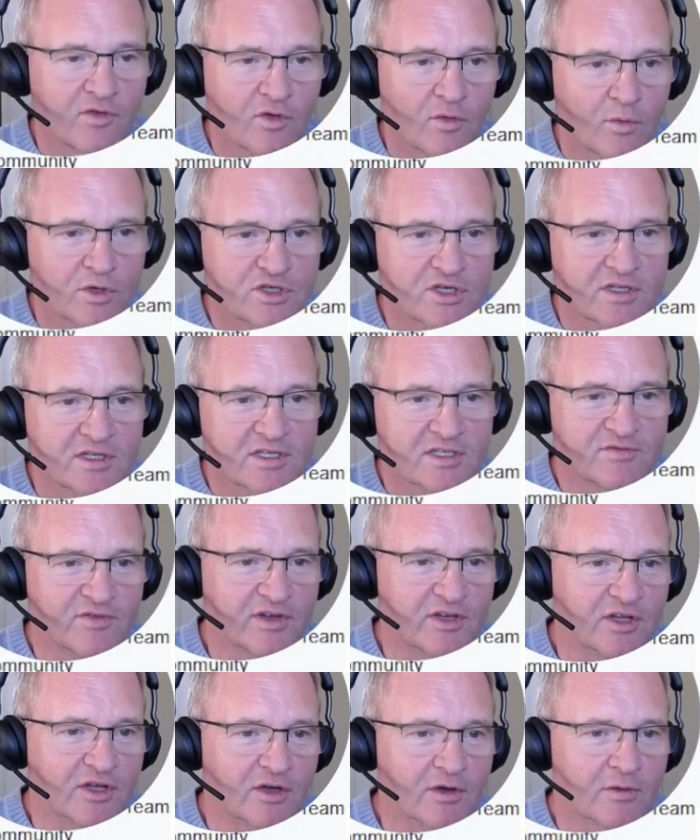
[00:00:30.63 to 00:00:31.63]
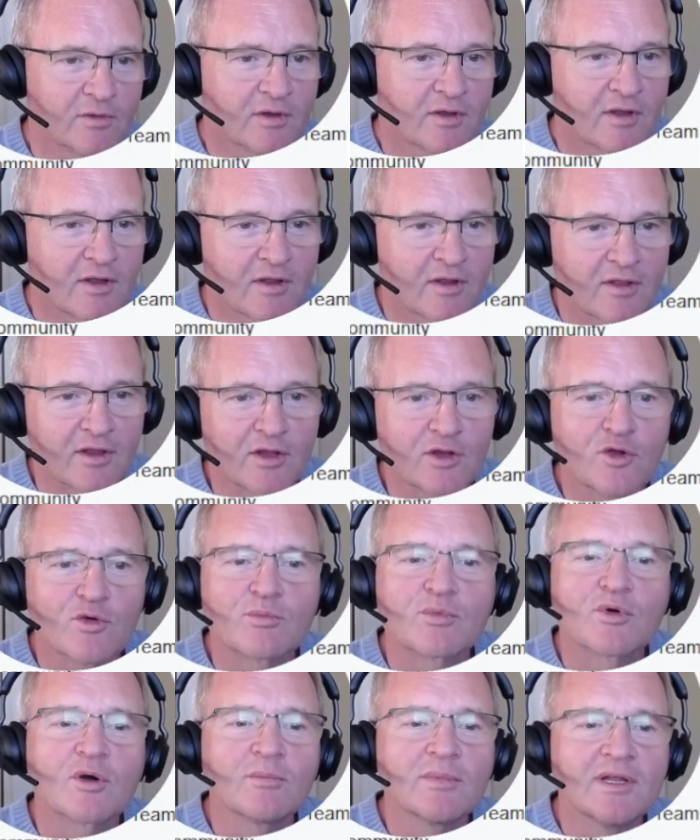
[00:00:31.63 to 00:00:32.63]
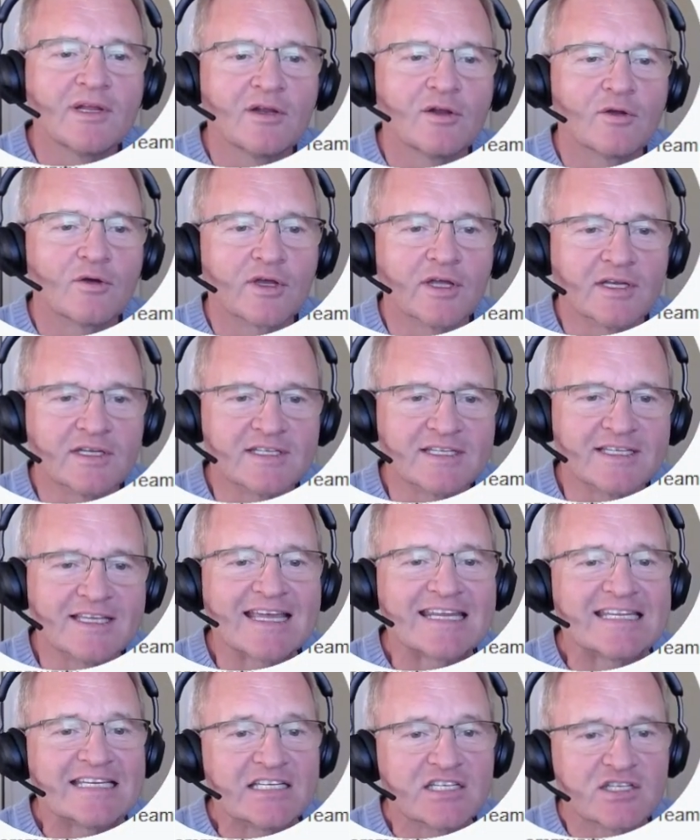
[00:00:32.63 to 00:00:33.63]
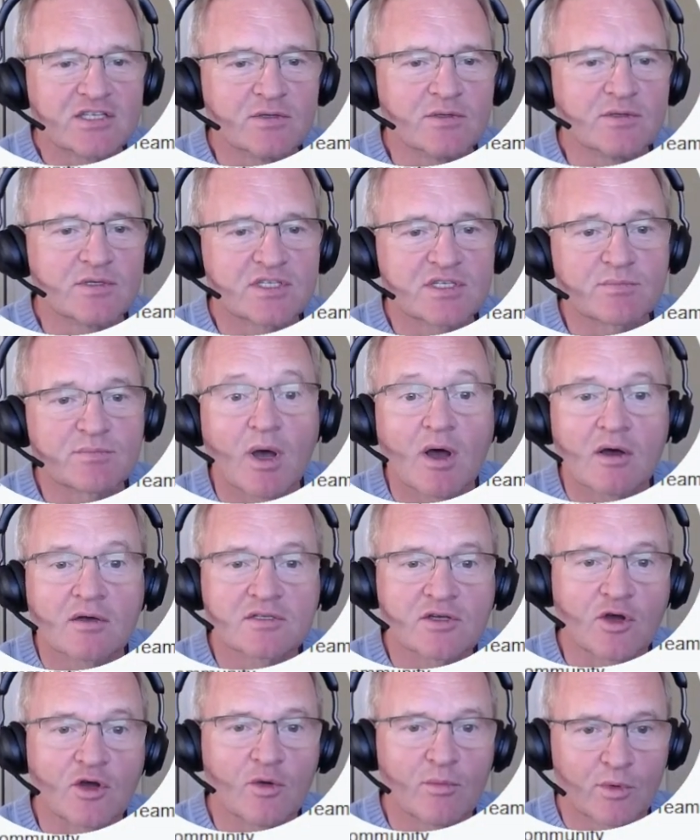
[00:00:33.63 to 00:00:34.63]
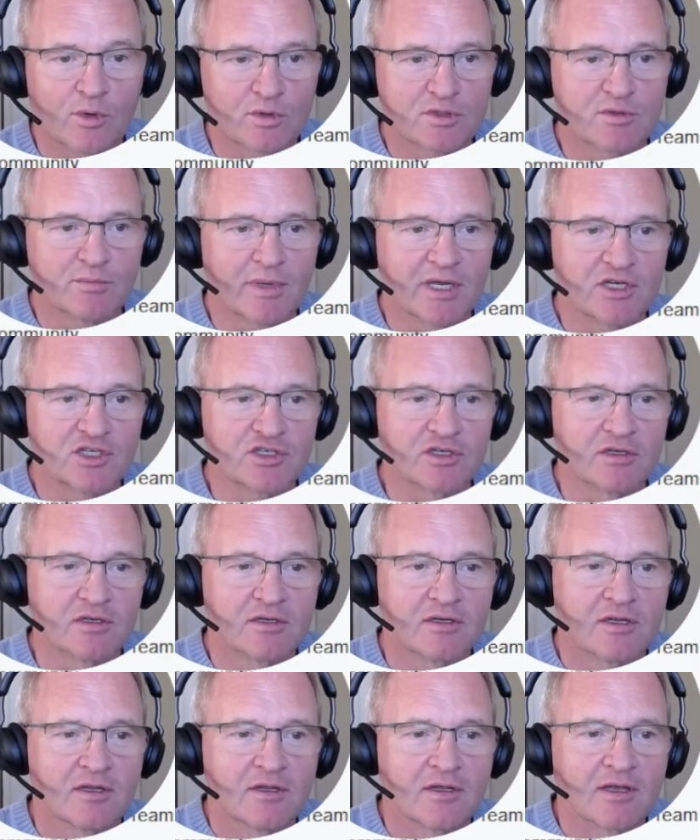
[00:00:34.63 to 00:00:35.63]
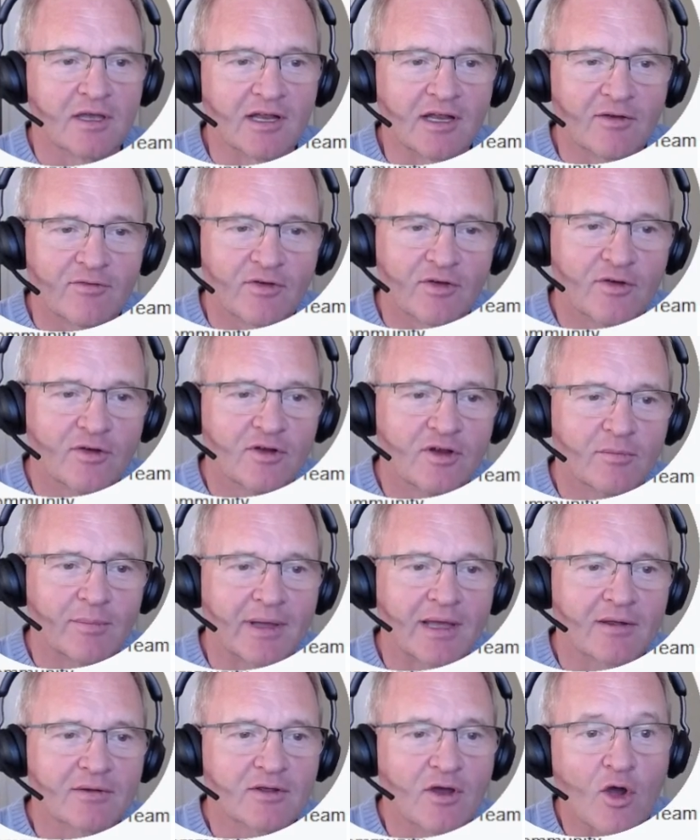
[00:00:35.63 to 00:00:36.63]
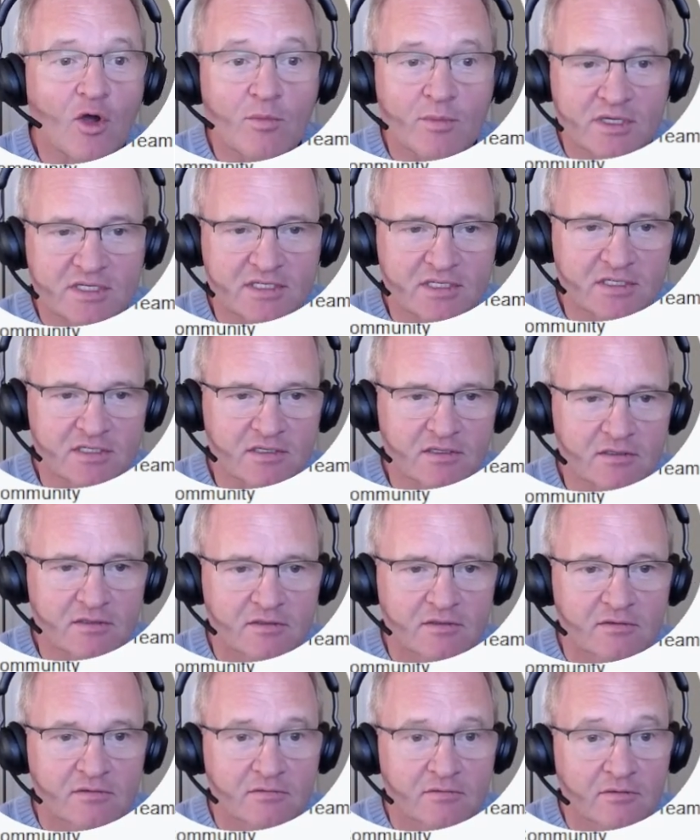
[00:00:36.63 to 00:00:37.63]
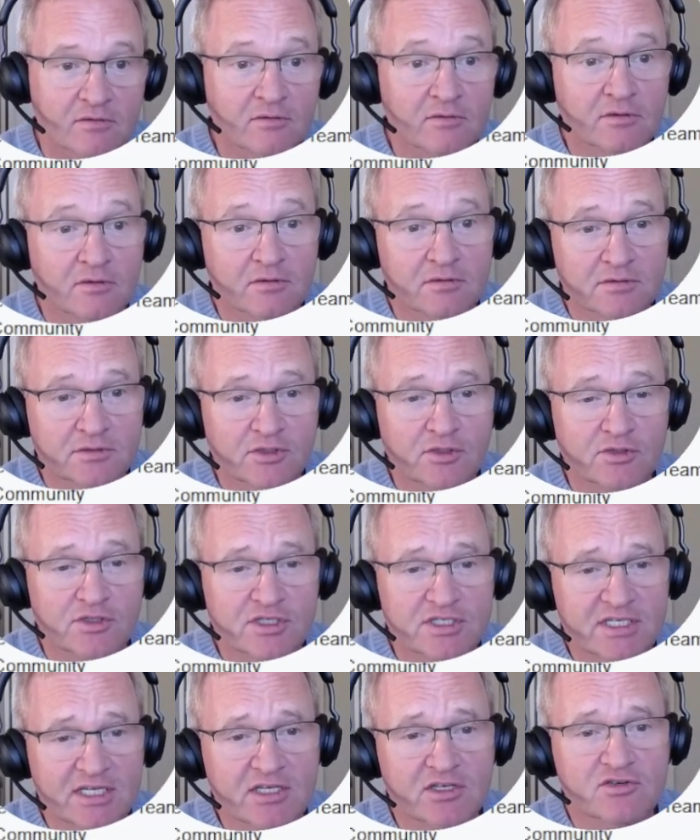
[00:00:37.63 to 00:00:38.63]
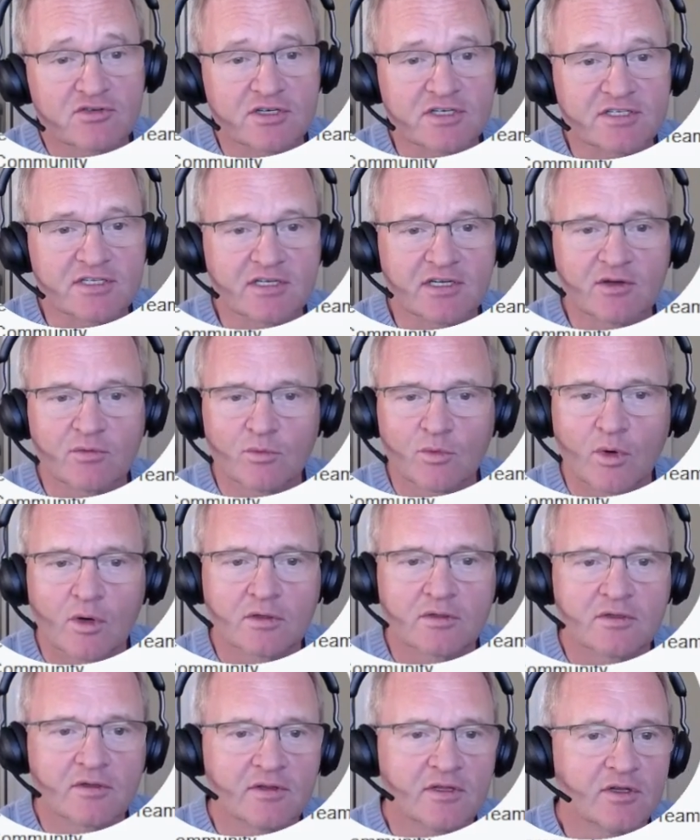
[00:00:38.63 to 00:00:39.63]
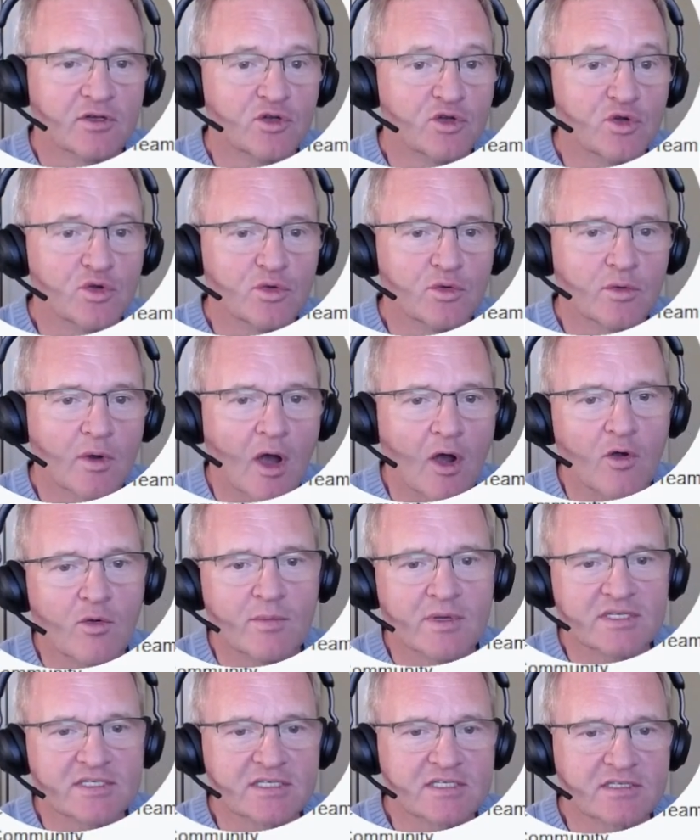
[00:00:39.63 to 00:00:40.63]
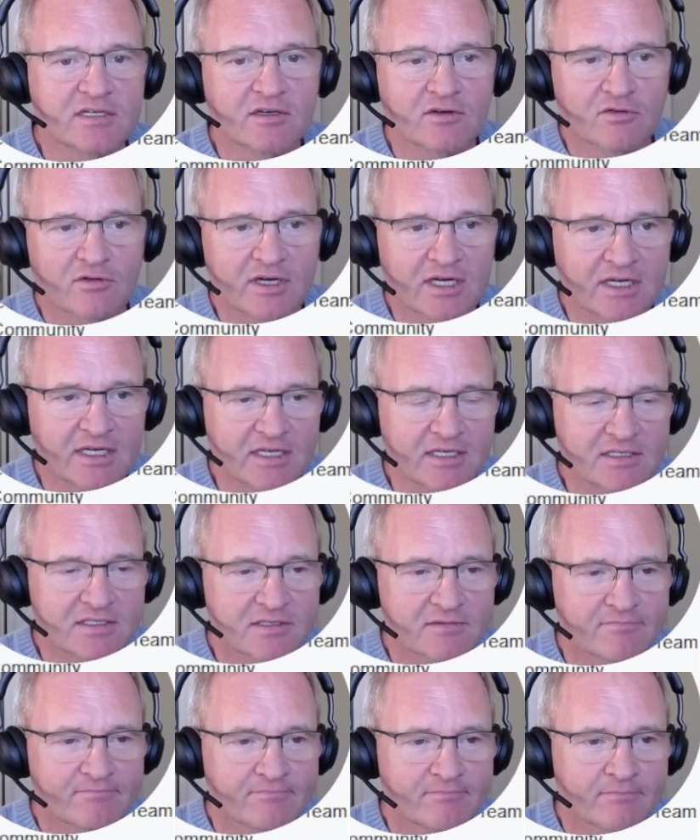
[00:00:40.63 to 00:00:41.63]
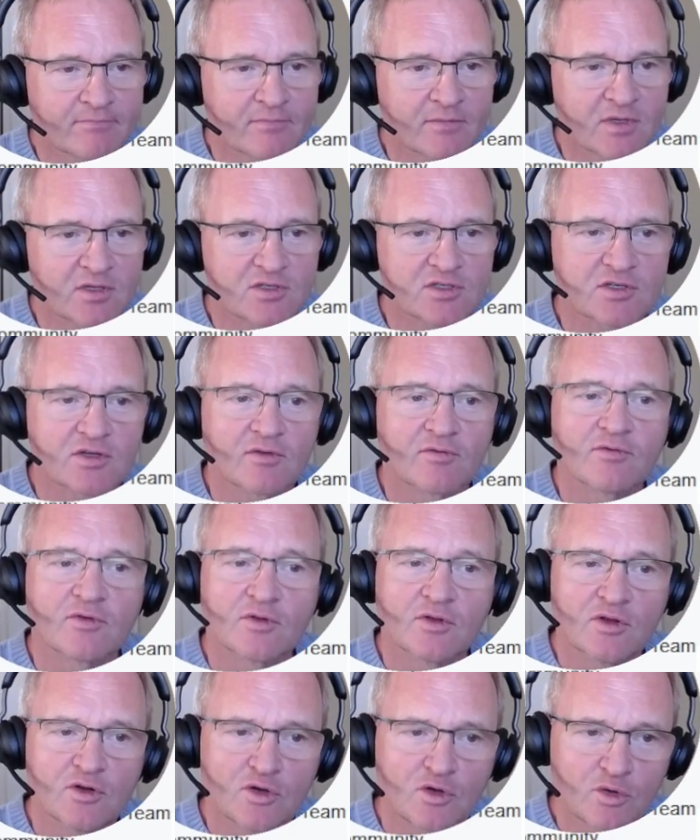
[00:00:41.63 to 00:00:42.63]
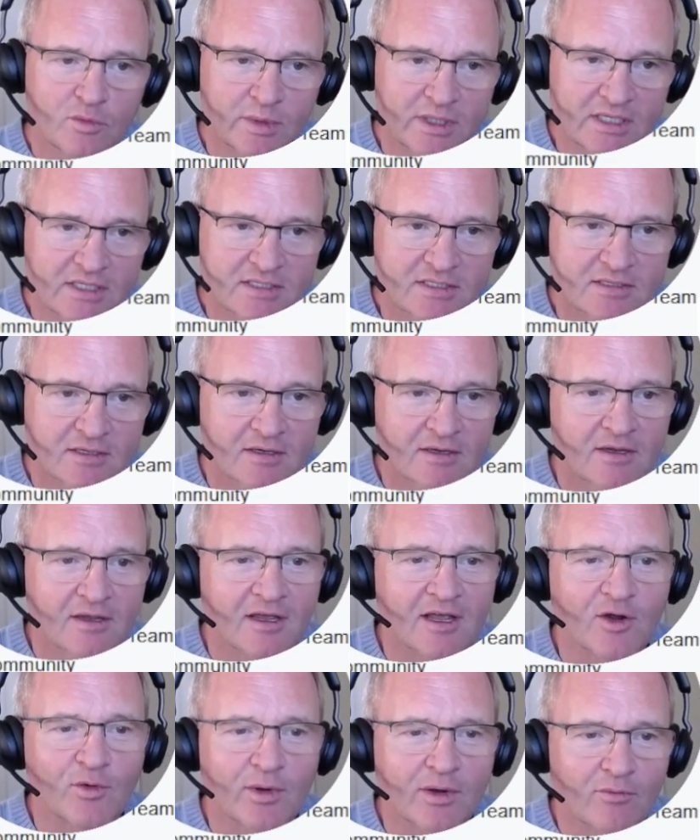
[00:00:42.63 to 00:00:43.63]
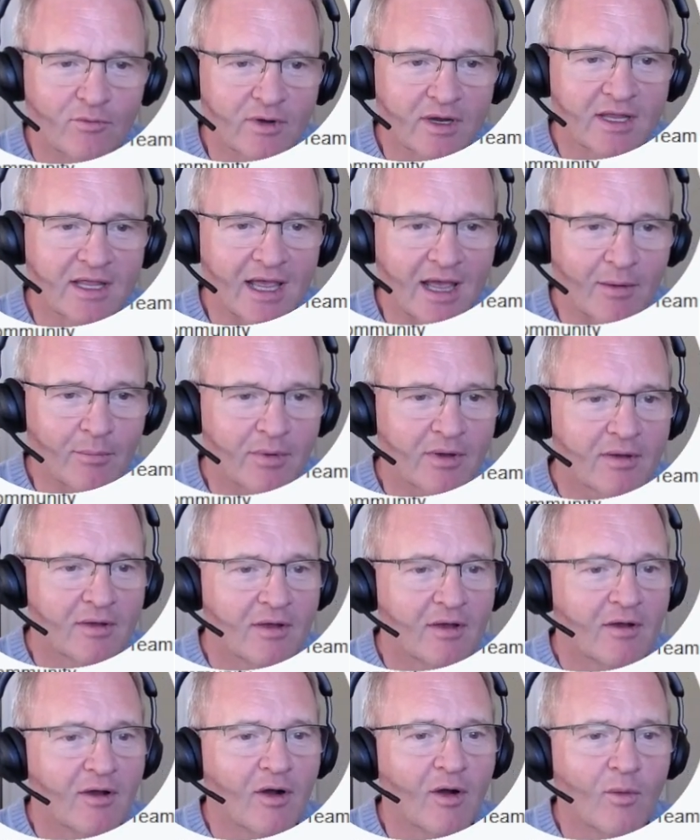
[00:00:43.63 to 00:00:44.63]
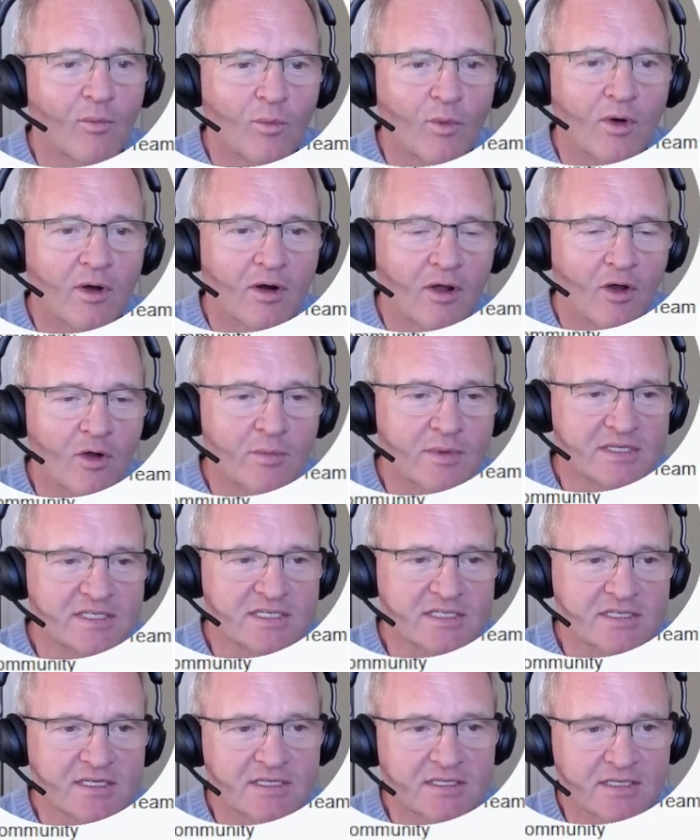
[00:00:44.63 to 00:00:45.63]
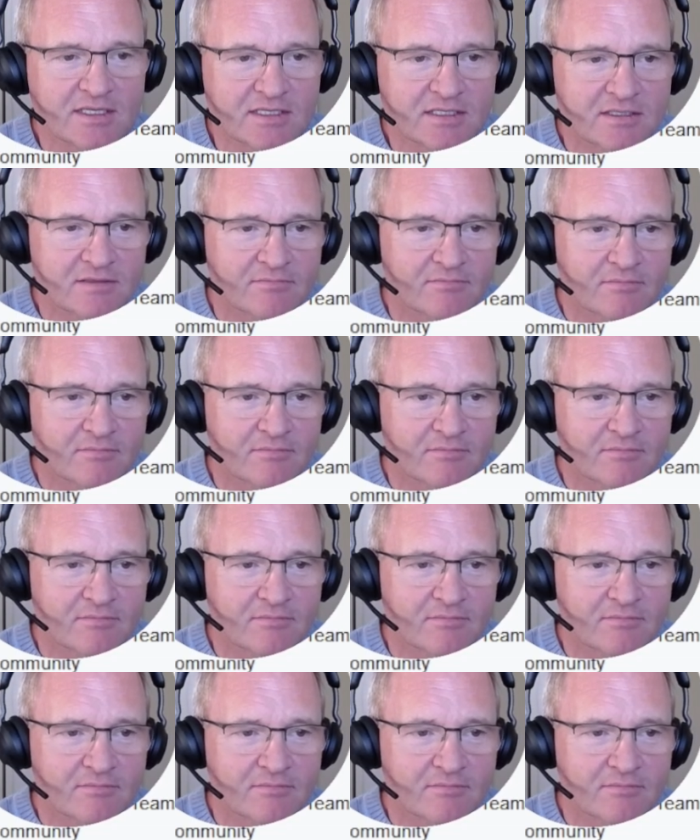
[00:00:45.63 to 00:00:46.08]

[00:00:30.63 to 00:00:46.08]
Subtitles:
you're watching this video, then you're probably looking to get into smart home automation and have heard about Home Assistant, or you're just interested in what the new Home Assistant Green is. So for the newbies, a quick recap on what Home Assistant is.